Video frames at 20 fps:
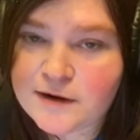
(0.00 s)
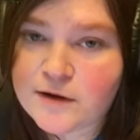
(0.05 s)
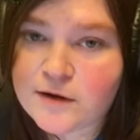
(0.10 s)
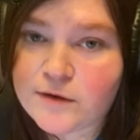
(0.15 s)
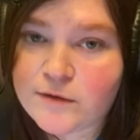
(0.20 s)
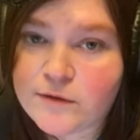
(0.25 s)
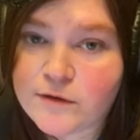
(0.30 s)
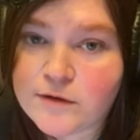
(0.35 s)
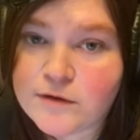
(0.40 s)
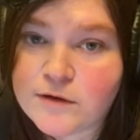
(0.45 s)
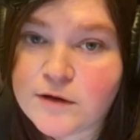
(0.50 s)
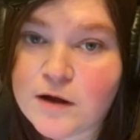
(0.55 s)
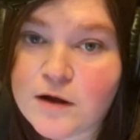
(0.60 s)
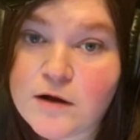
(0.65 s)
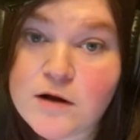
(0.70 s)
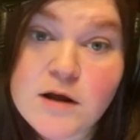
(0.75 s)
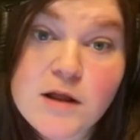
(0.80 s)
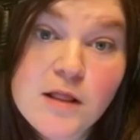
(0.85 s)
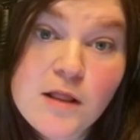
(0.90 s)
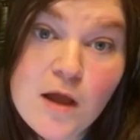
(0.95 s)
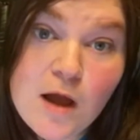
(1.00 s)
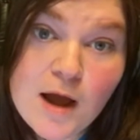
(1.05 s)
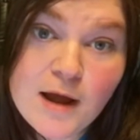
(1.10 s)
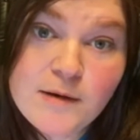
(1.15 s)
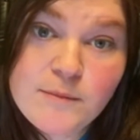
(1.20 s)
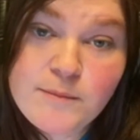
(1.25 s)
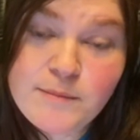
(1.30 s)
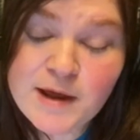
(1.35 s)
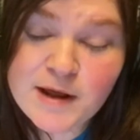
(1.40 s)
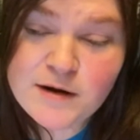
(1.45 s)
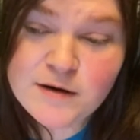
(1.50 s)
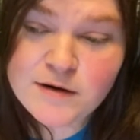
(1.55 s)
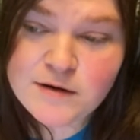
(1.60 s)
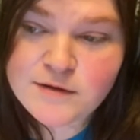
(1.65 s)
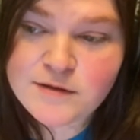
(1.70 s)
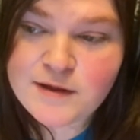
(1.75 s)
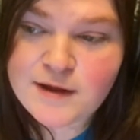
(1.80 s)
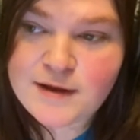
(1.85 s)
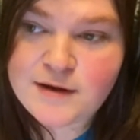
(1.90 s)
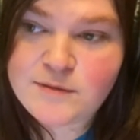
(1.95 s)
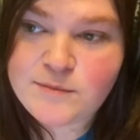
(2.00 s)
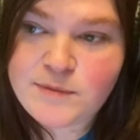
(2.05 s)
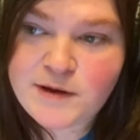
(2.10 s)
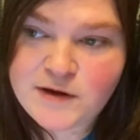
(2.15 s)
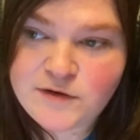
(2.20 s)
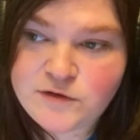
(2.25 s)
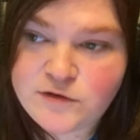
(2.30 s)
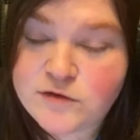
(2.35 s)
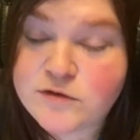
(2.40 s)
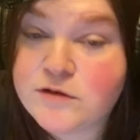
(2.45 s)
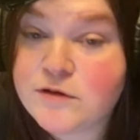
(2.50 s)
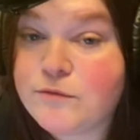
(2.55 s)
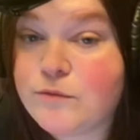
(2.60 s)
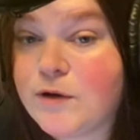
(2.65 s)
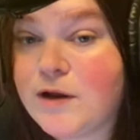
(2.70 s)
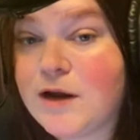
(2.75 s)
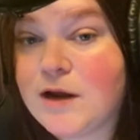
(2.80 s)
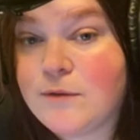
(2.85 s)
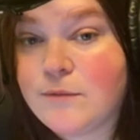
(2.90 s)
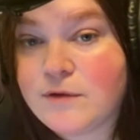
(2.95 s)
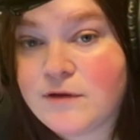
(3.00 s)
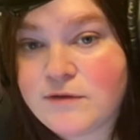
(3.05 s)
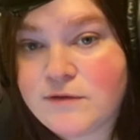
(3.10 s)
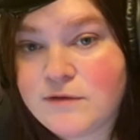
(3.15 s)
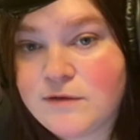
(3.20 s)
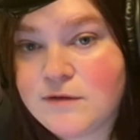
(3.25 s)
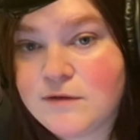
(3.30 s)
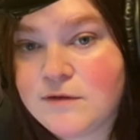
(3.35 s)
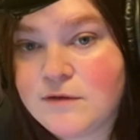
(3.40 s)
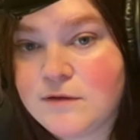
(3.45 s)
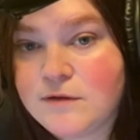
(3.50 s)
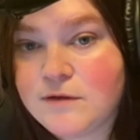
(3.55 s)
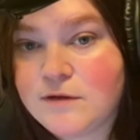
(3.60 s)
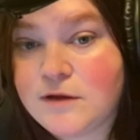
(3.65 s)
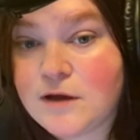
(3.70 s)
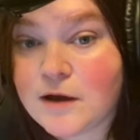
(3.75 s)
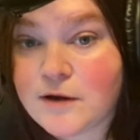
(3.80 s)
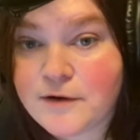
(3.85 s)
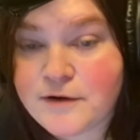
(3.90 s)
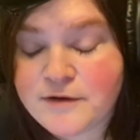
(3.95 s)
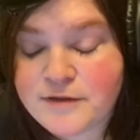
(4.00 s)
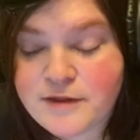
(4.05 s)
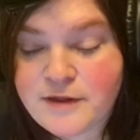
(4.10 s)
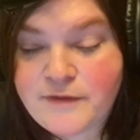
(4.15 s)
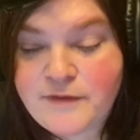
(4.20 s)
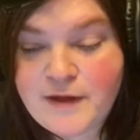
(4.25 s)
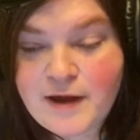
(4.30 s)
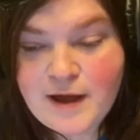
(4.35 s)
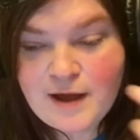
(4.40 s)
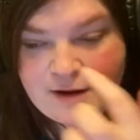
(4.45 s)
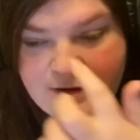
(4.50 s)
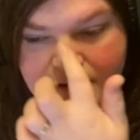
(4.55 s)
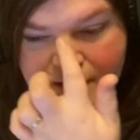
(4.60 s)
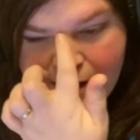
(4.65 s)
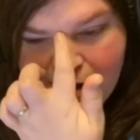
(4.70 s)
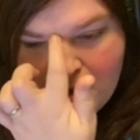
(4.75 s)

know, are a lot better than pictures of when I was younger than that.